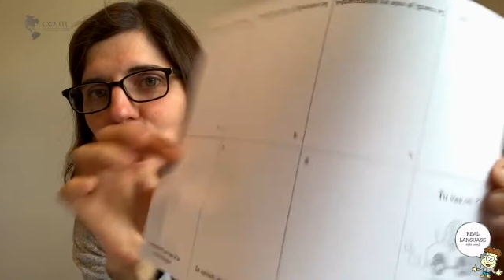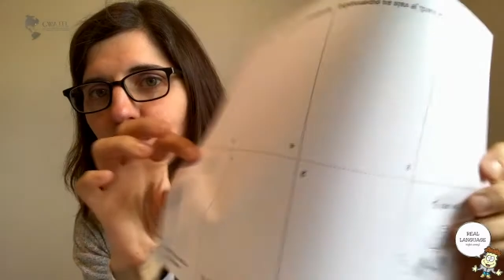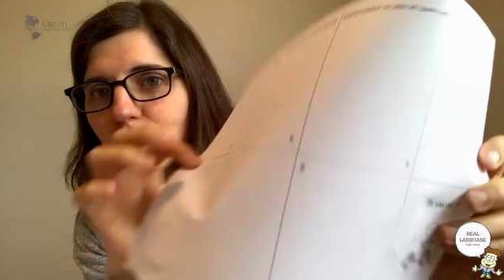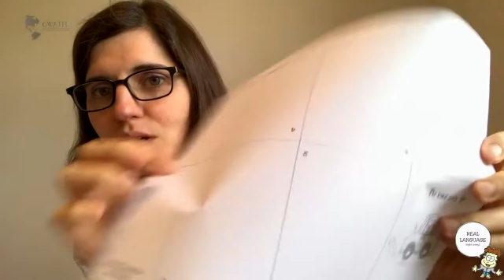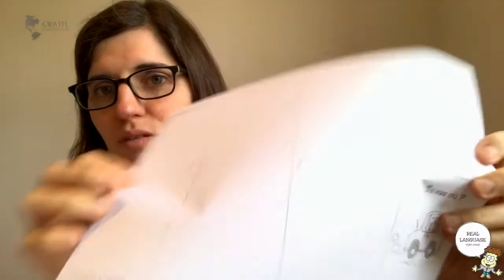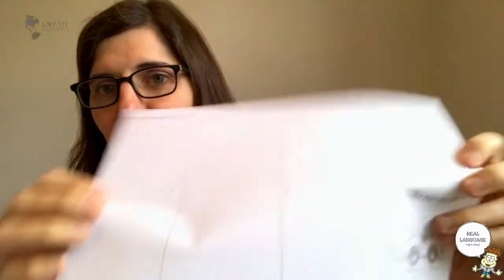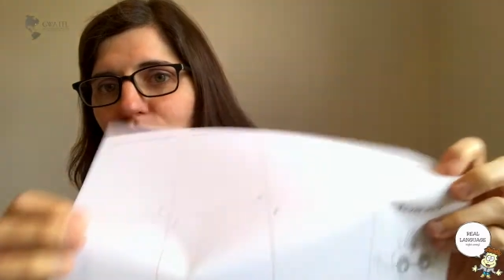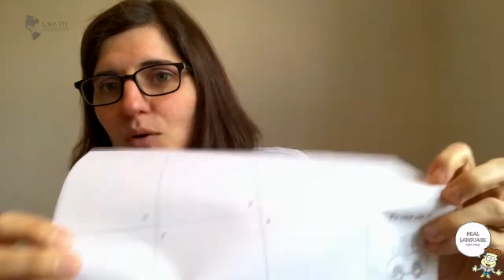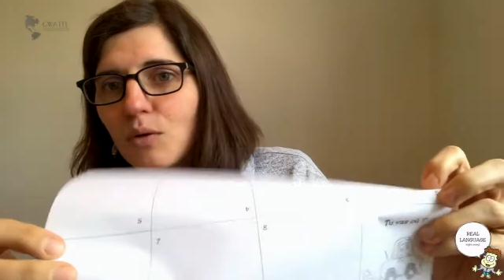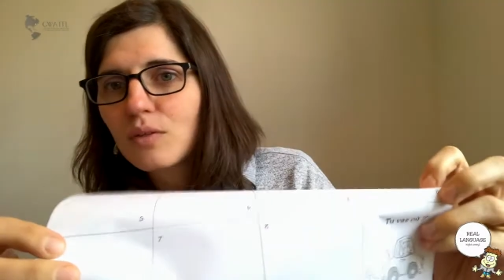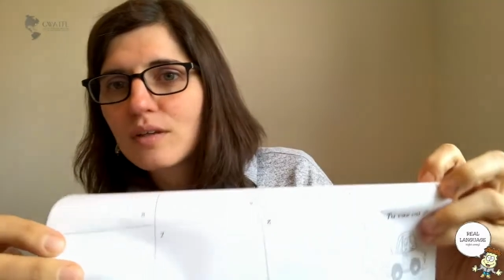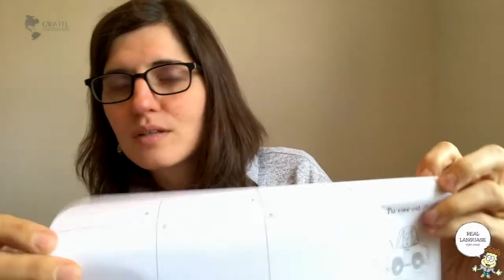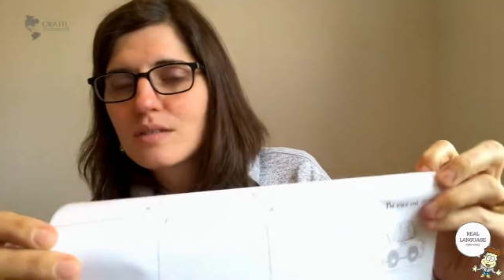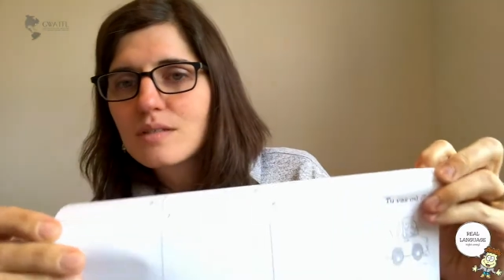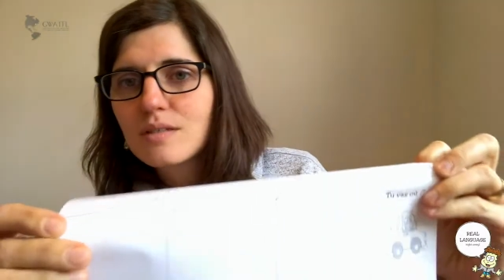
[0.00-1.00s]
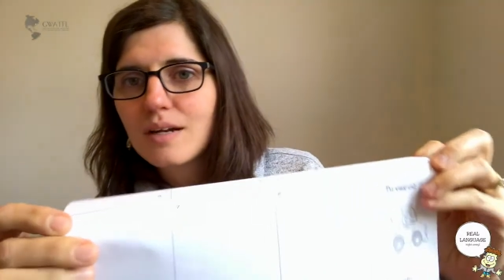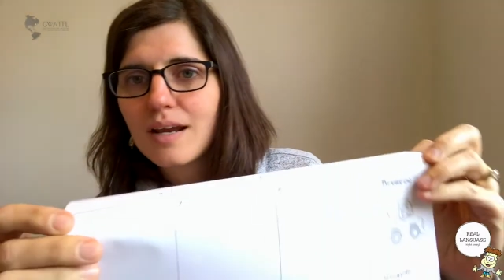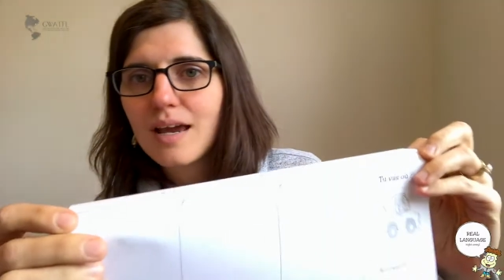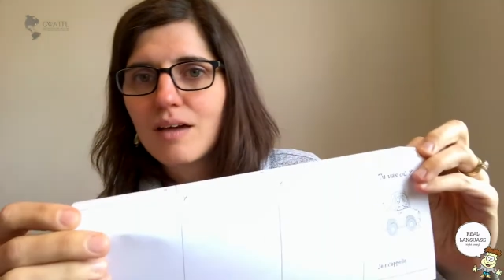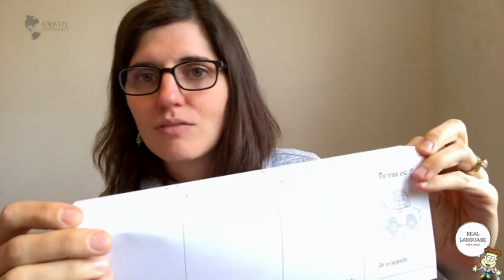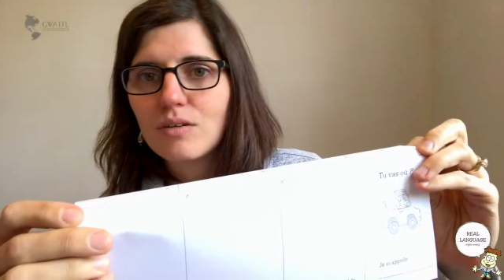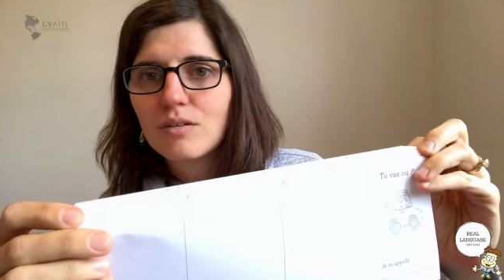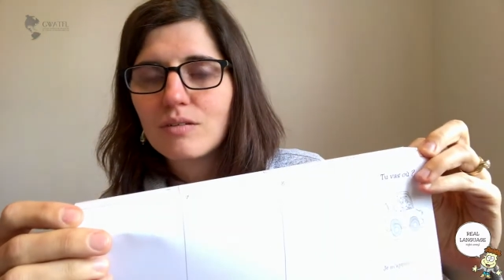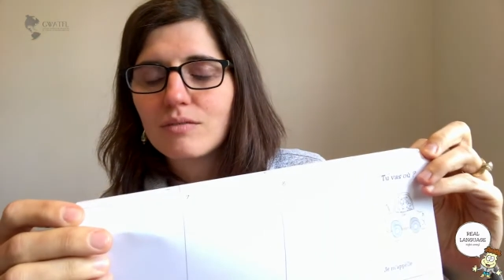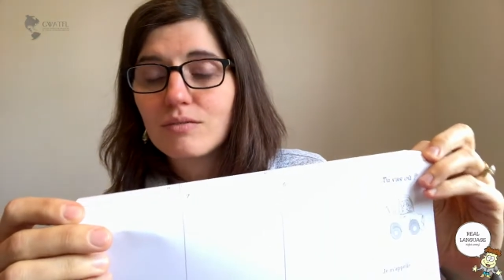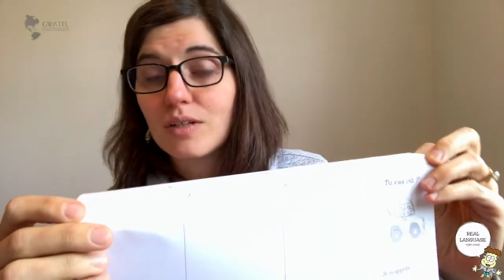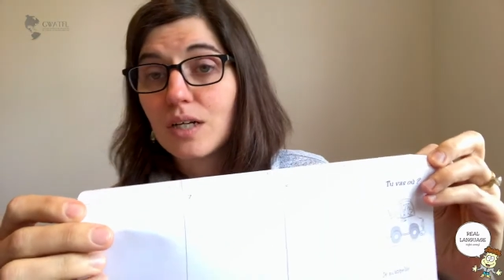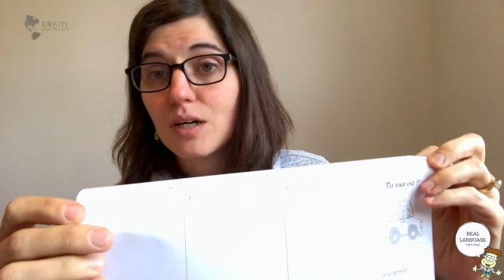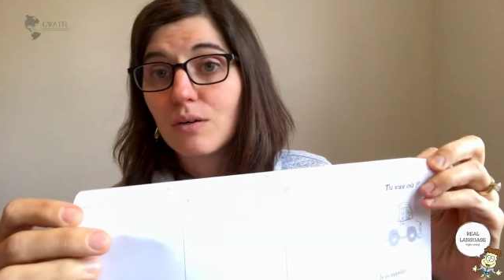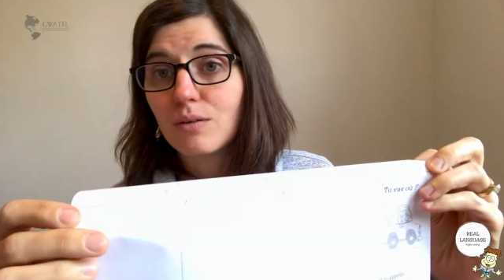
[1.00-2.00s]
you can fold this, and I have a
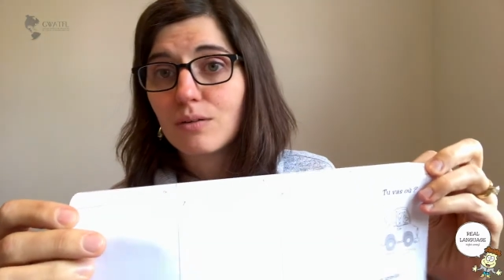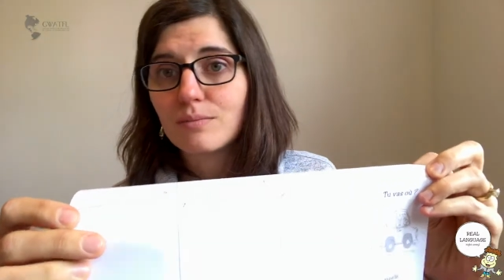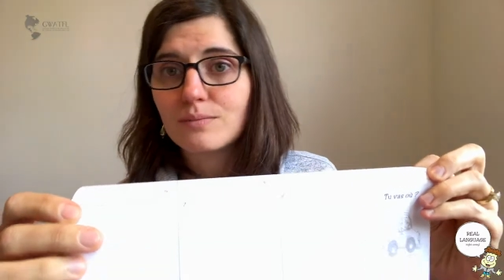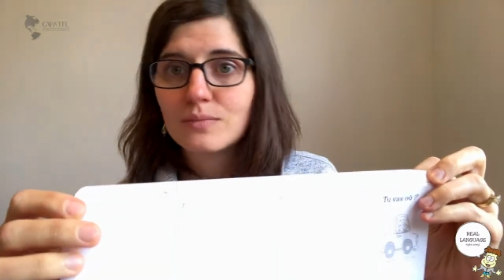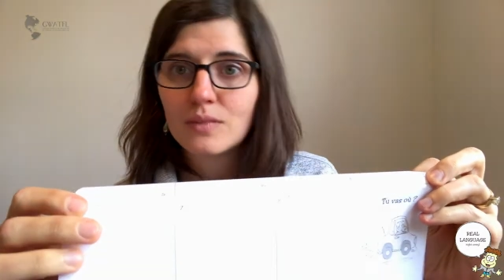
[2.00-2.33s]
video